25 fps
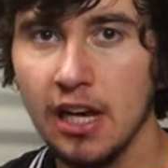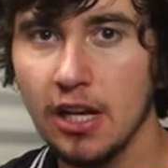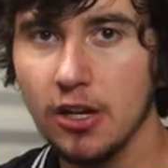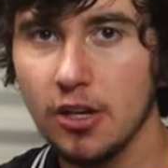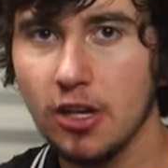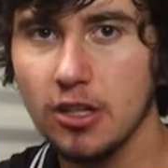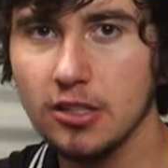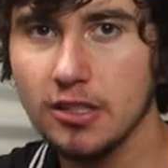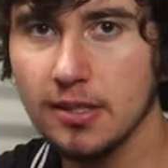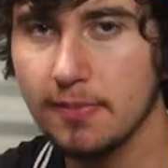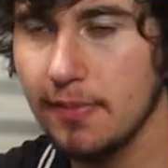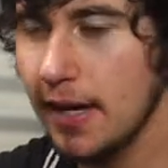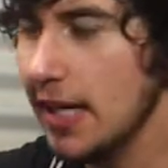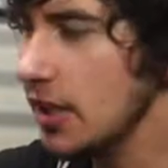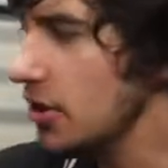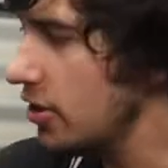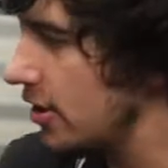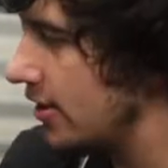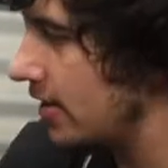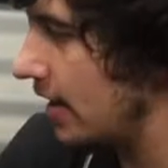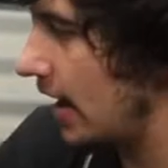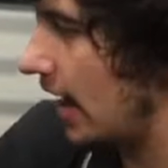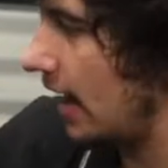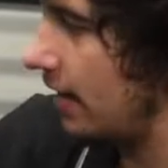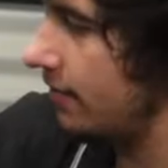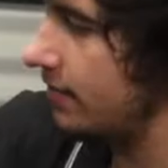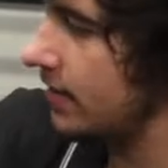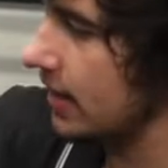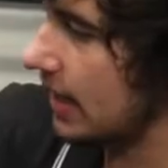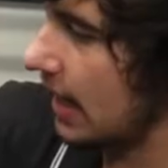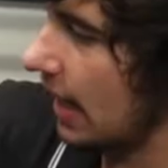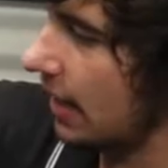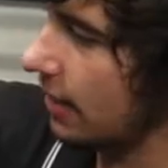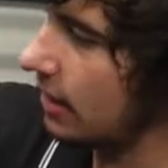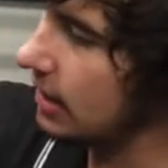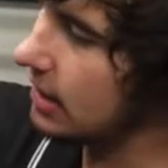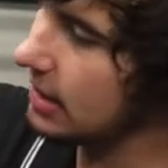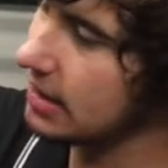Not to mention, I have to
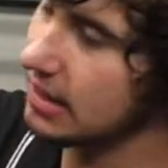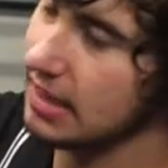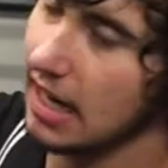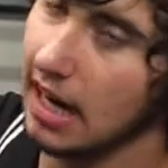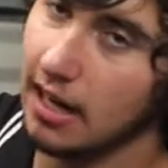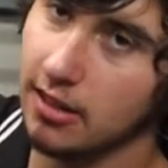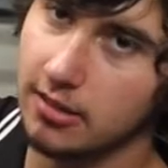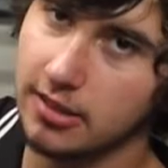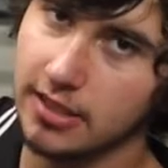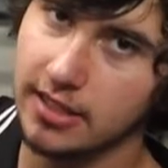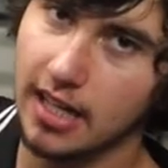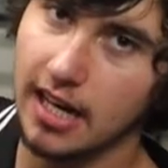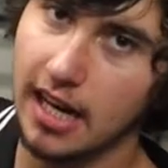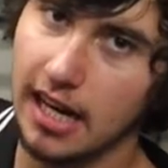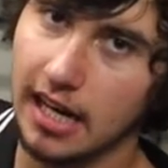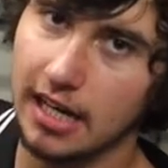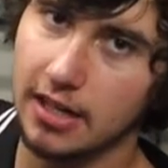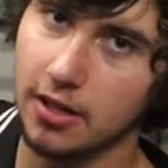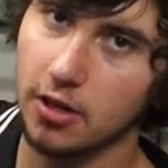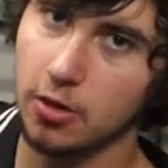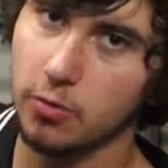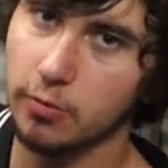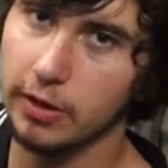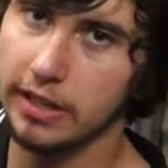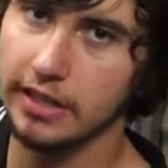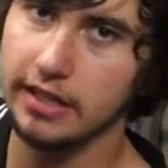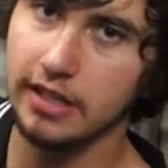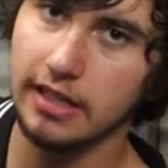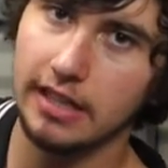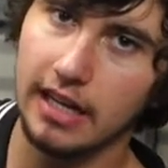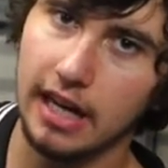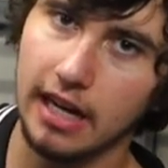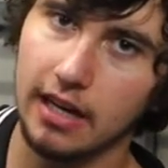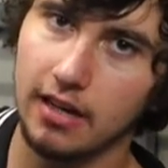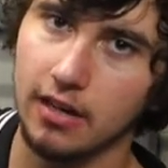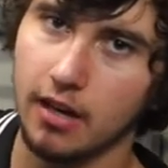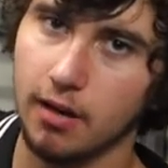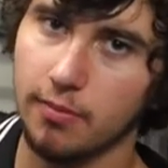carry this outside or wheel it
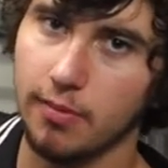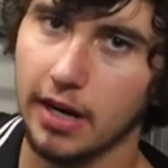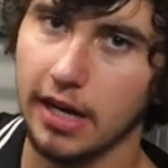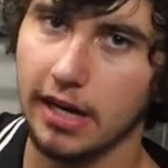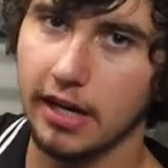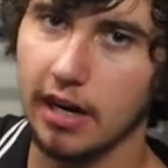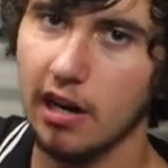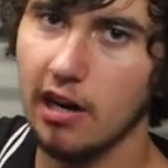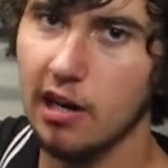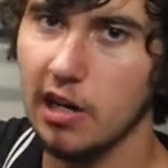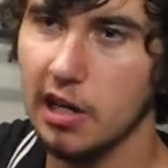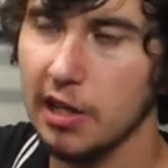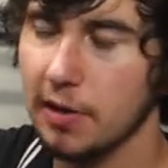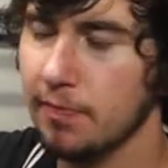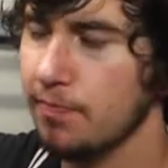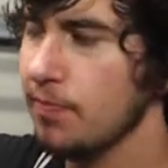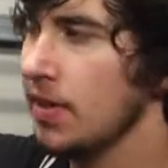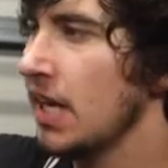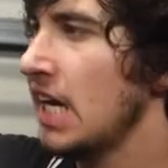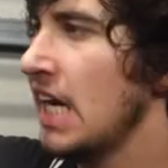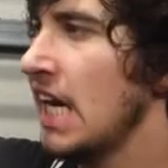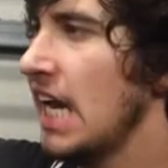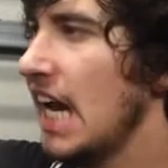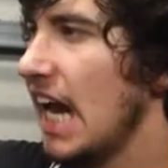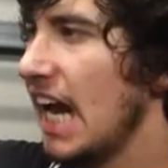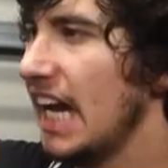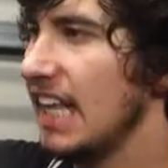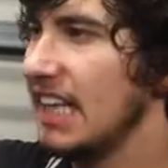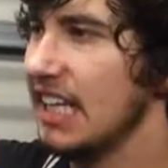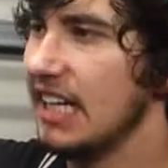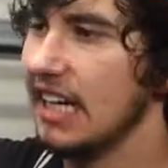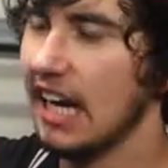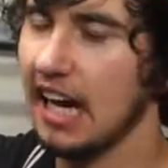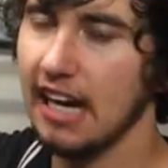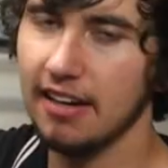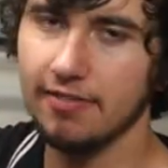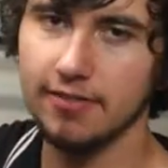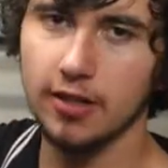out on my cart, and
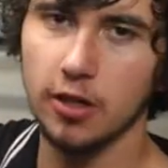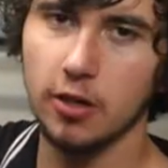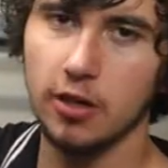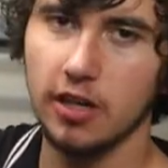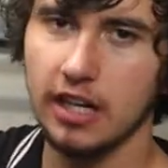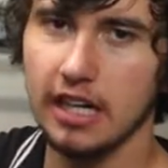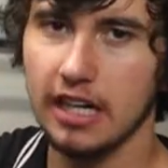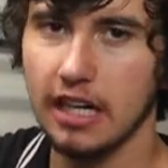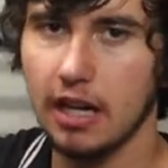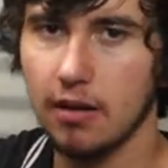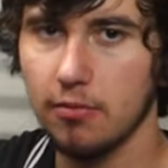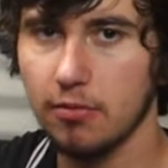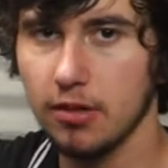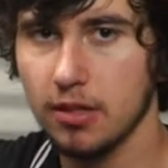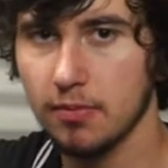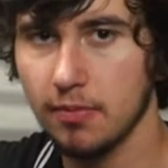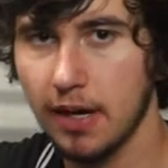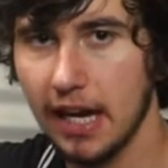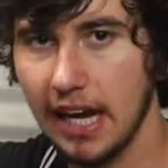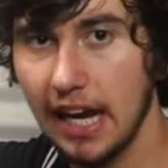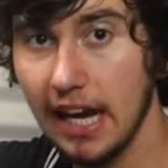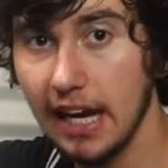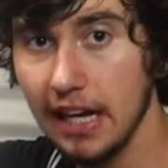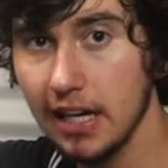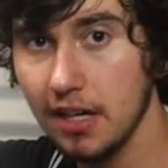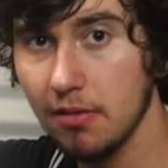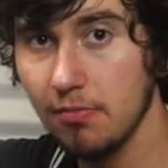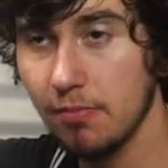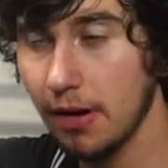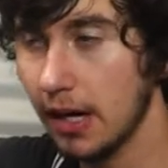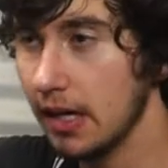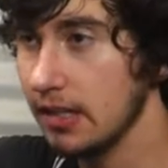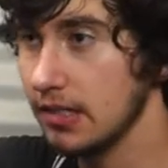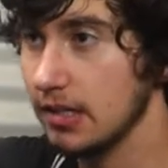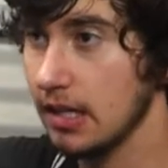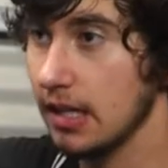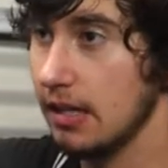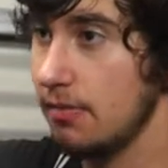then I have to hook it up with my air
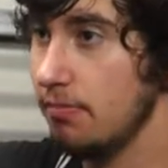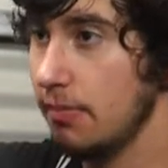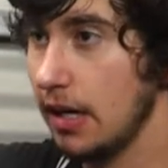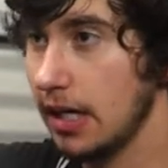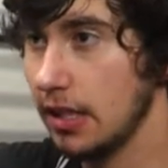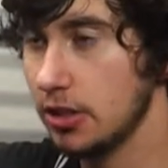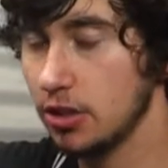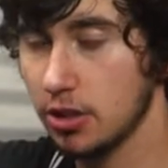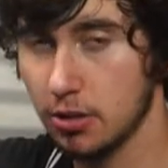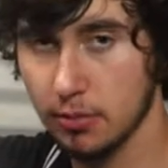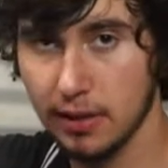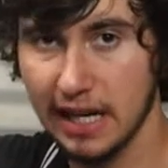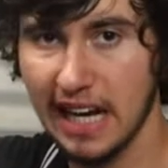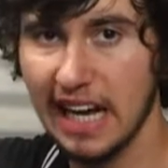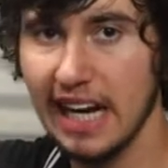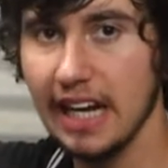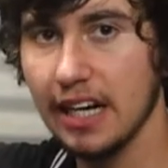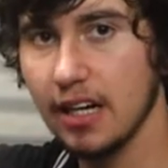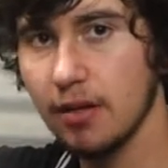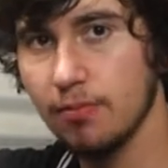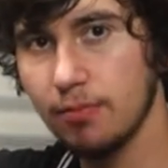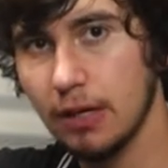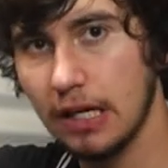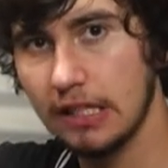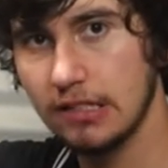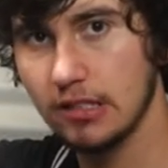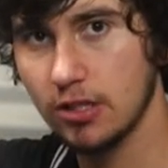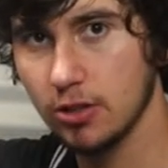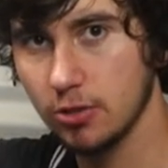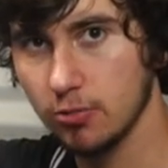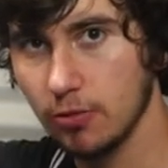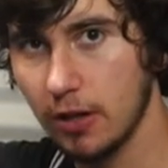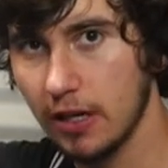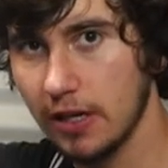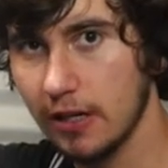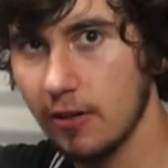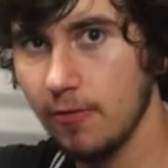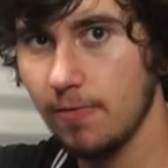compressor and make sure my air compressor is
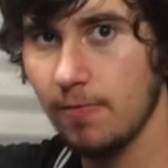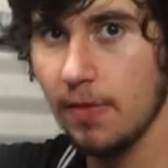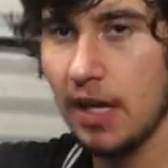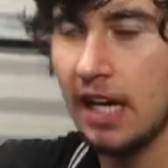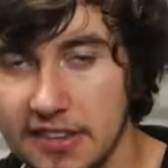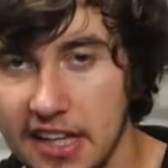running.